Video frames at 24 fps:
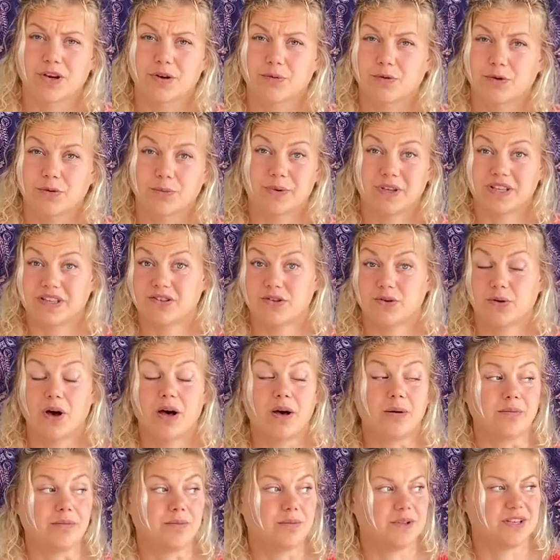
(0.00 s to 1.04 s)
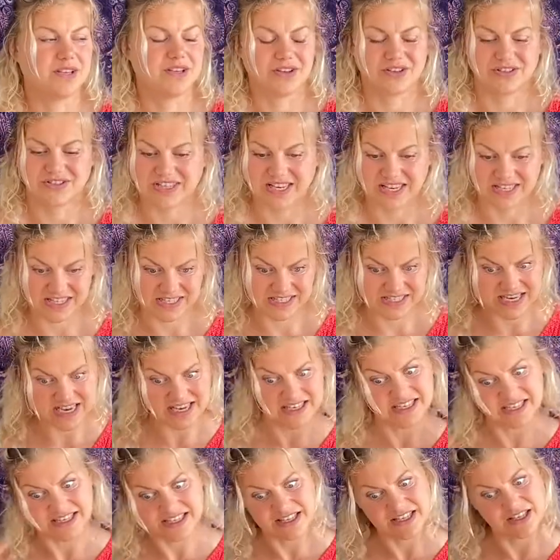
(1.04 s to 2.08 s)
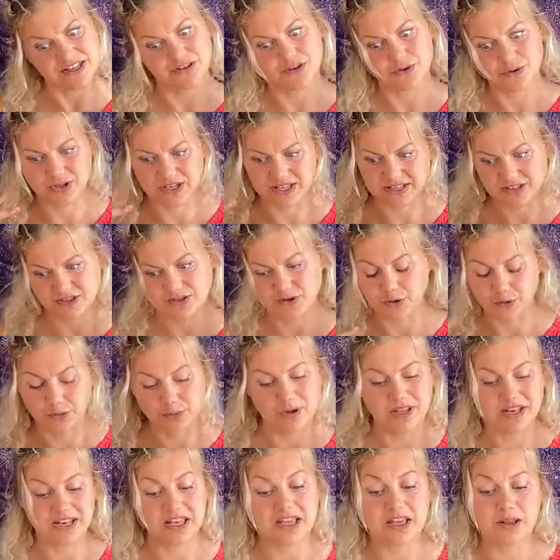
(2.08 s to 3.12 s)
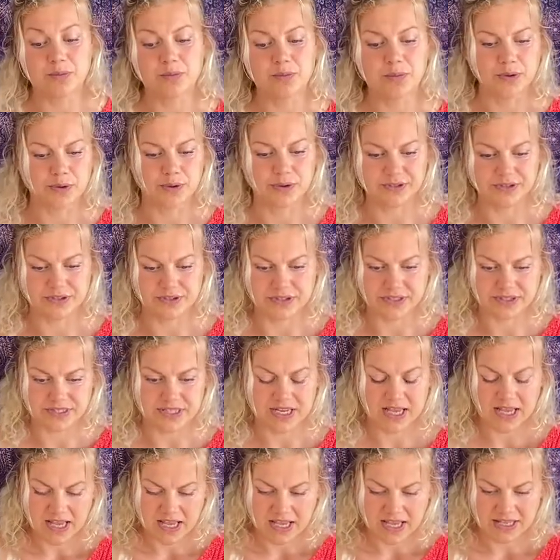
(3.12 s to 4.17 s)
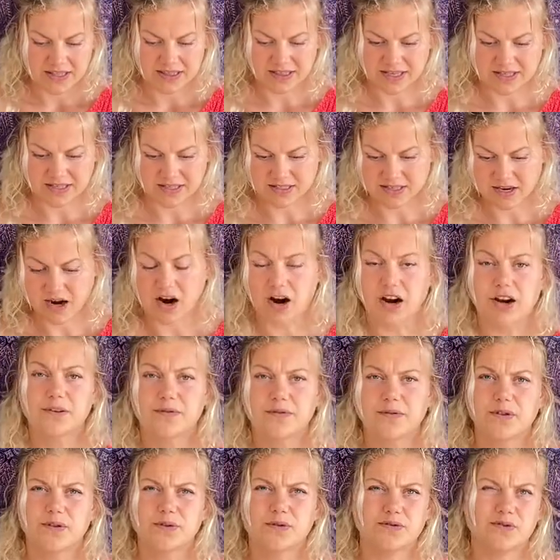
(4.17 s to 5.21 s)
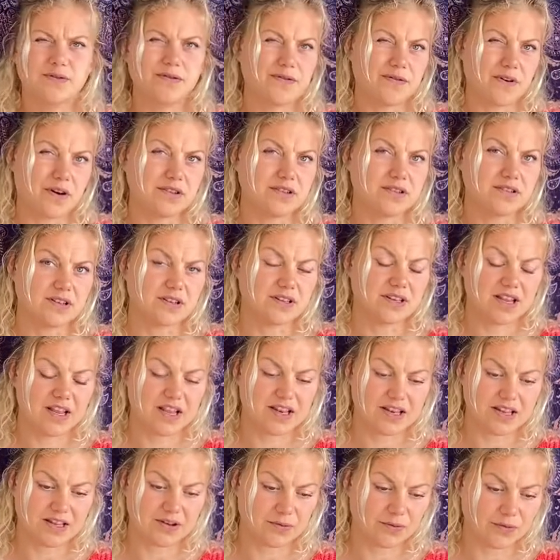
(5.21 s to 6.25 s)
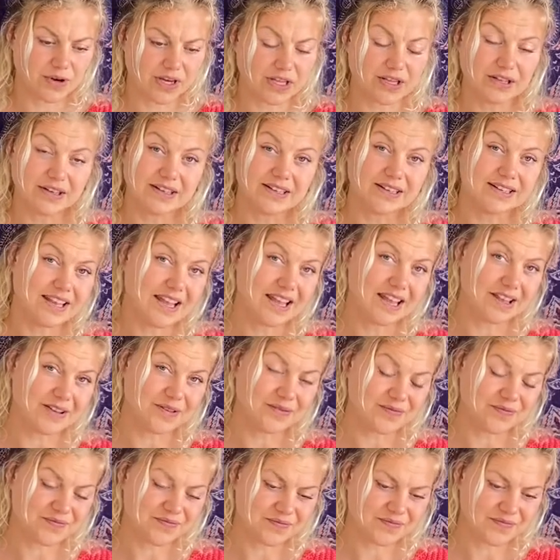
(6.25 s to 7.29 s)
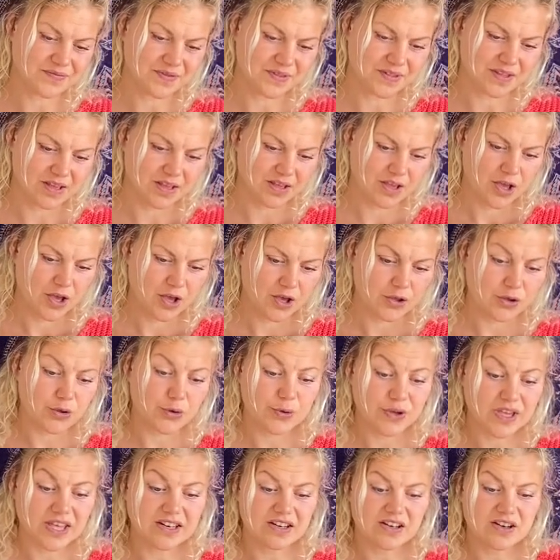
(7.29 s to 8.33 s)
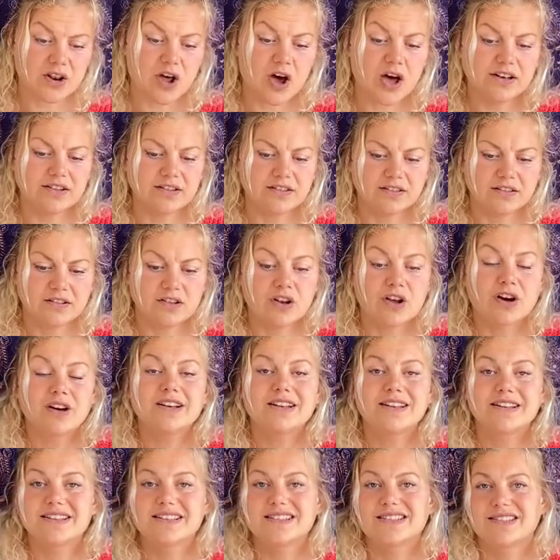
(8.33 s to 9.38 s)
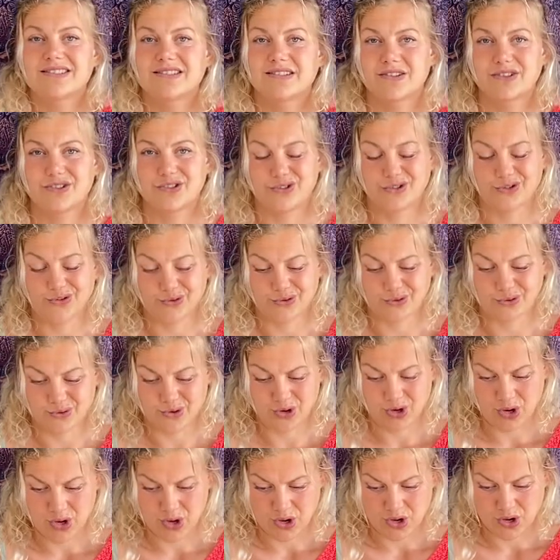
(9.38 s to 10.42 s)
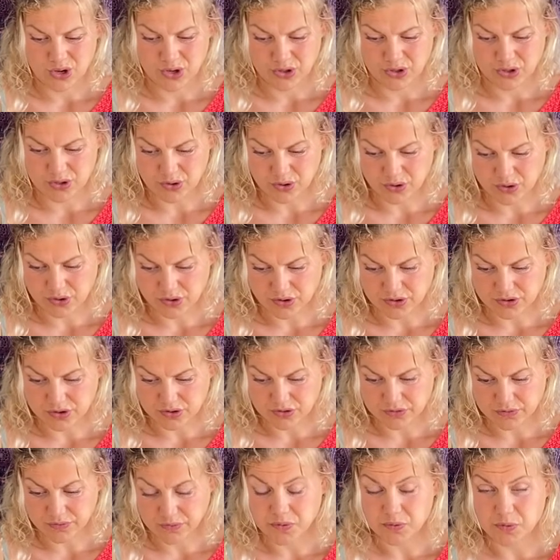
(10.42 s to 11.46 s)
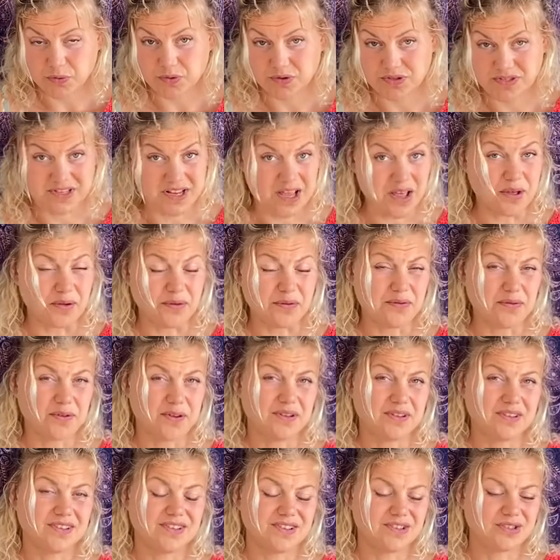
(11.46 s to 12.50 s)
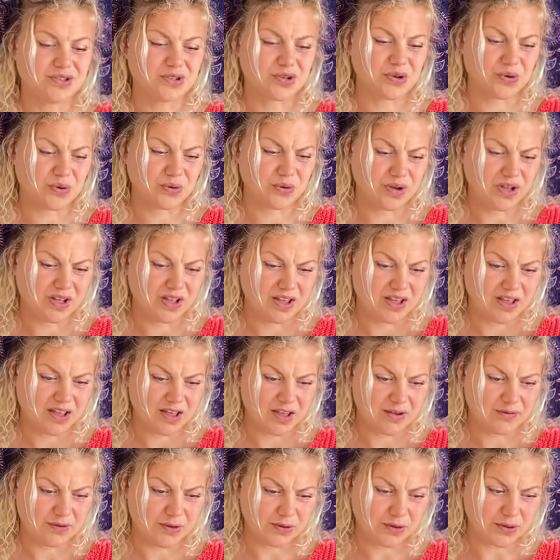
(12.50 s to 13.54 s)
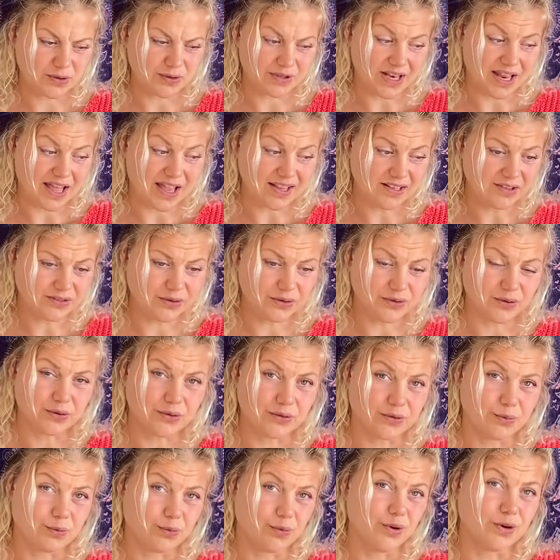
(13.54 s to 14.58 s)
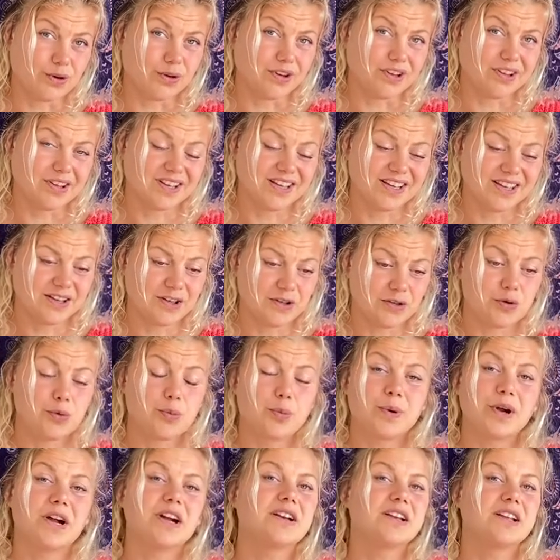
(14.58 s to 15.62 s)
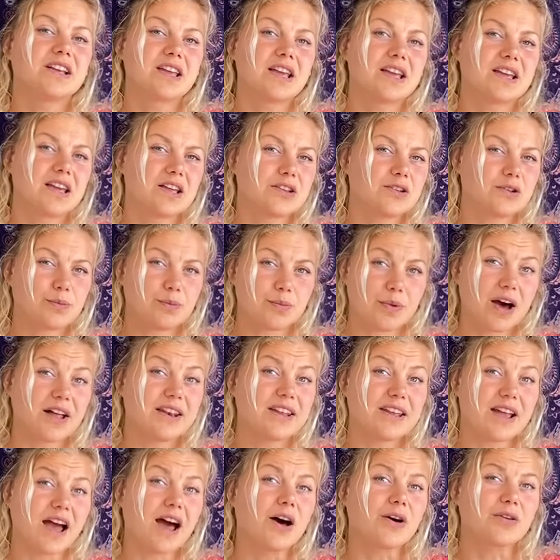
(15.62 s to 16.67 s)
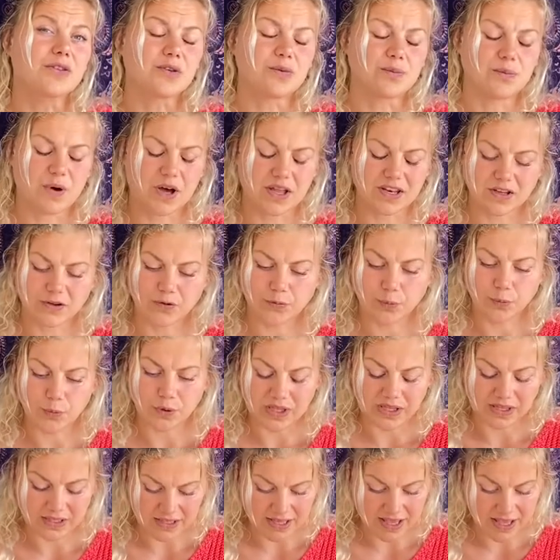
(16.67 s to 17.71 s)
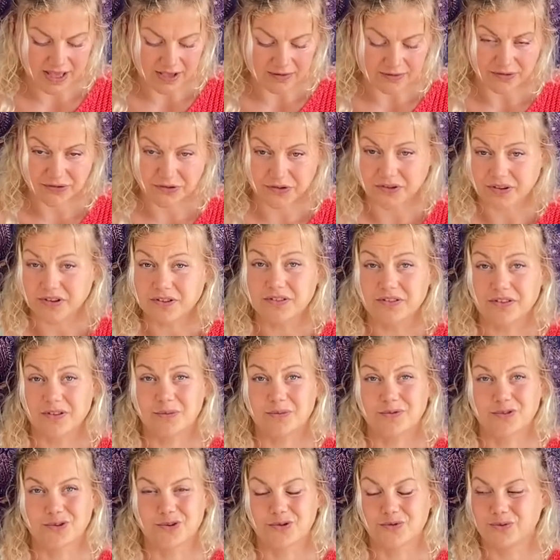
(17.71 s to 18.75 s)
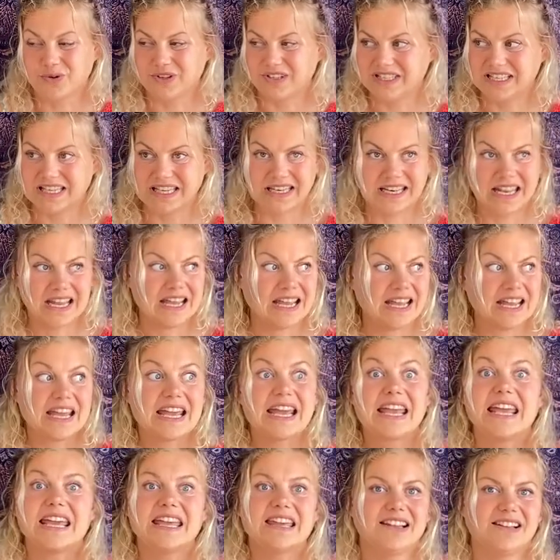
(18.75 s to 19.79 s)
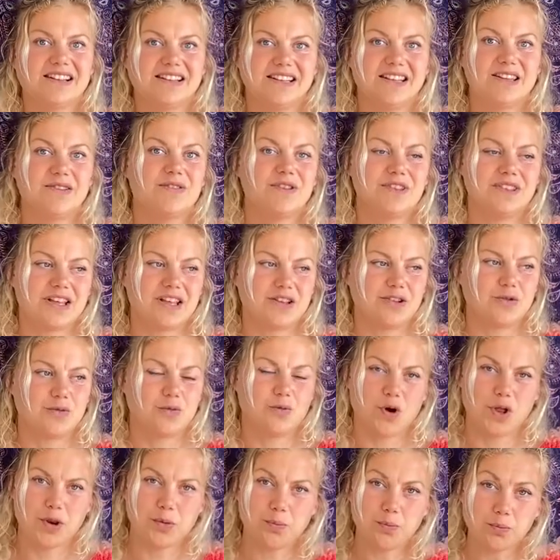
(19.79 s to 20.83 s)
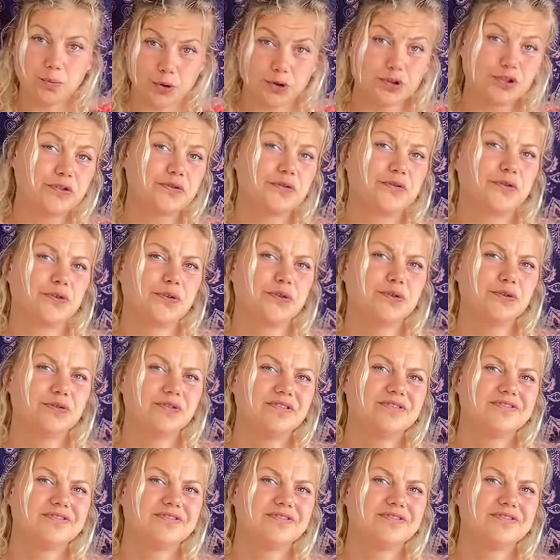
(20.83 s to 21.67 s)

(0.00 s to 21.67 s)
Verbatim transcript: would beat you up because energetically you get so many impulses that it's hard for you to function in that regular day. You cannot not listen to your true self. So if you don't like to go to work, you barely can get your body out. Your body will have symptoms. You will get ill, even that you want to push through.